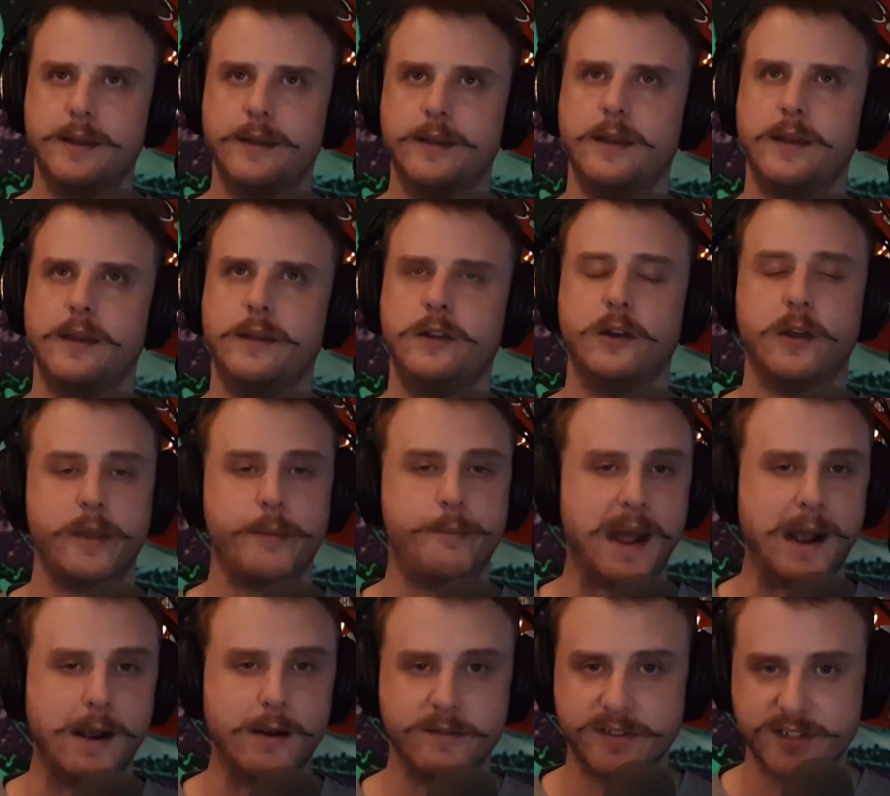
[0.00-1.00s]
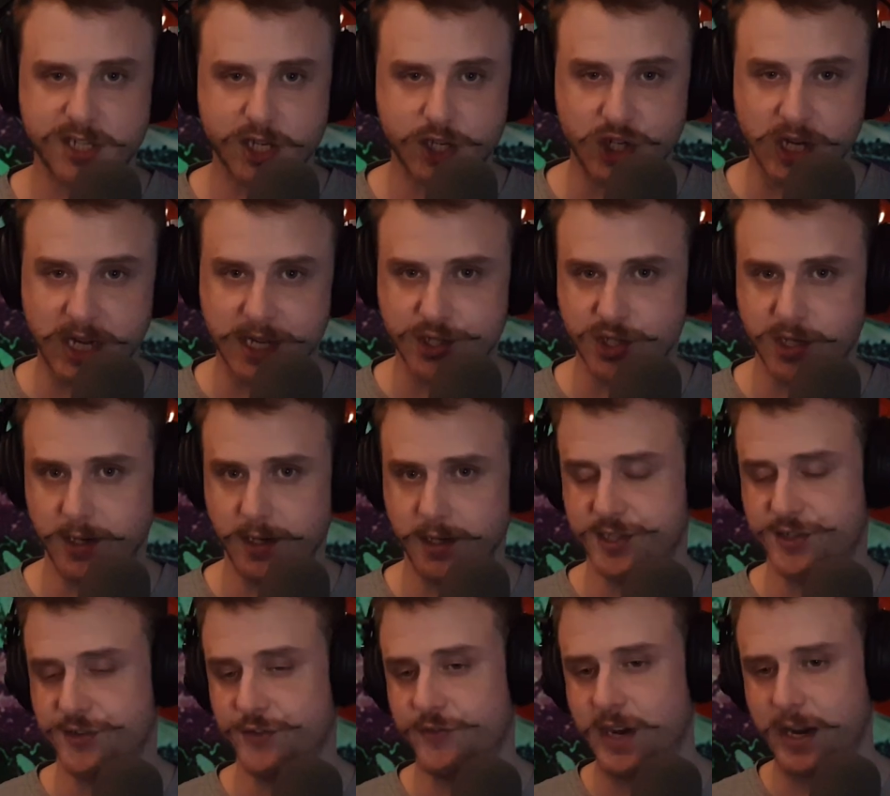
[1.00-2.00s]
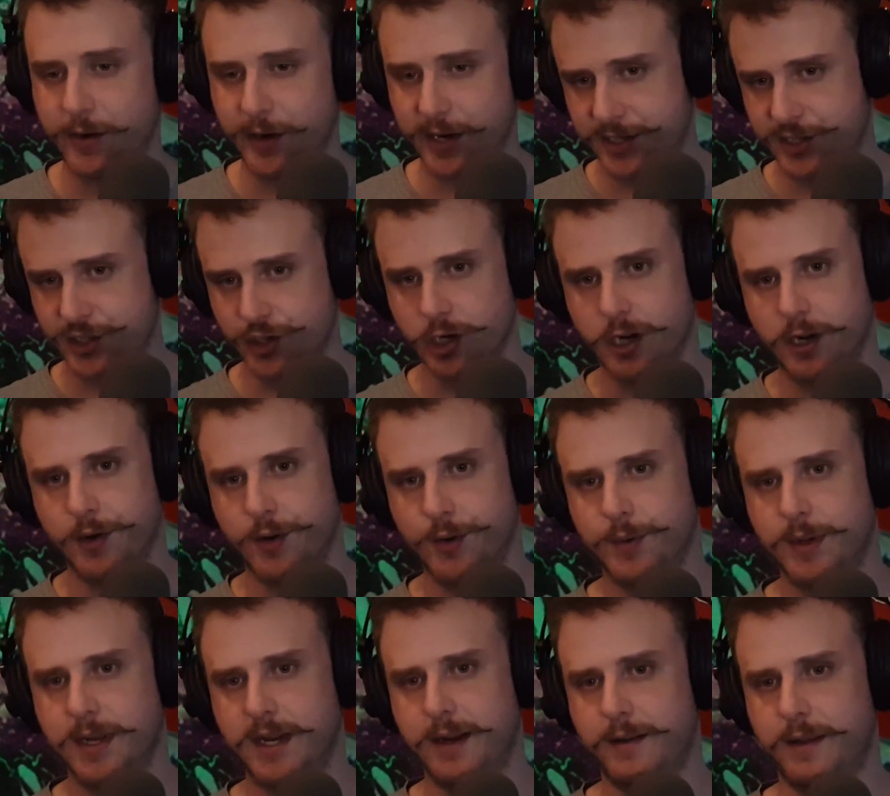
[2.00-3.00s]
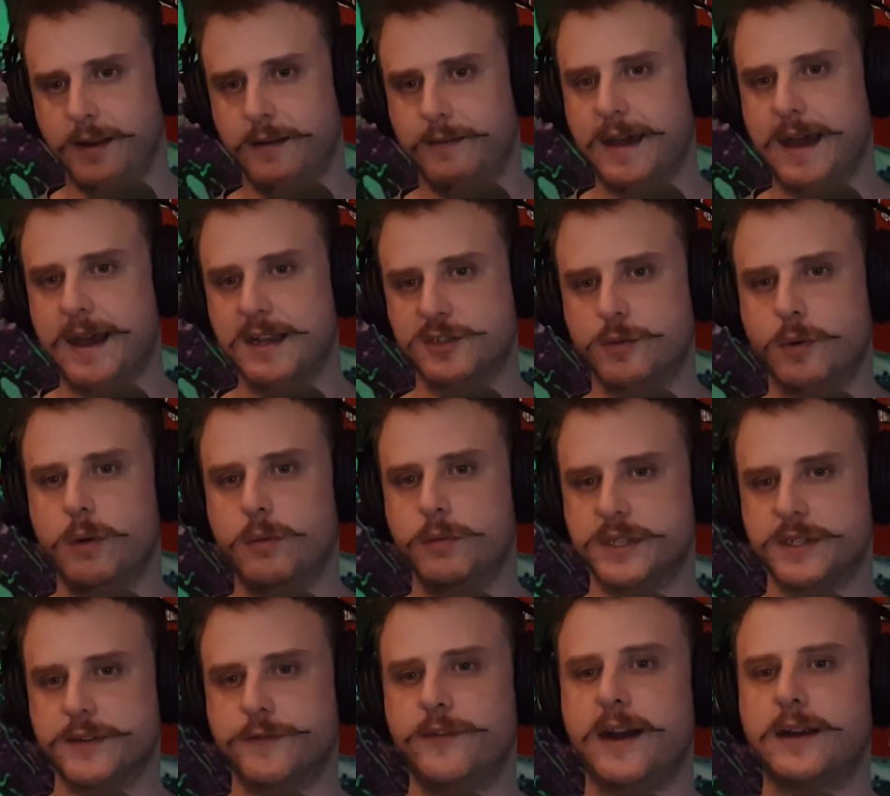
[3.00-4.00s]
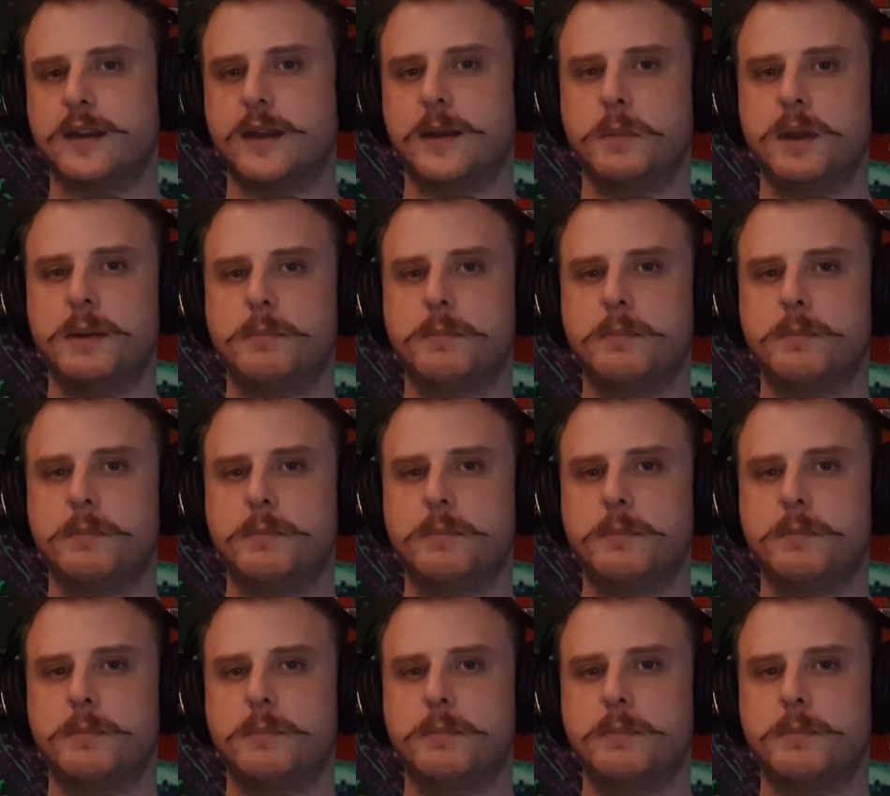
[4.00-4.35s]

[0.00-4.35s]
the power of suggestion is very strong, and I think that's what was affecting me.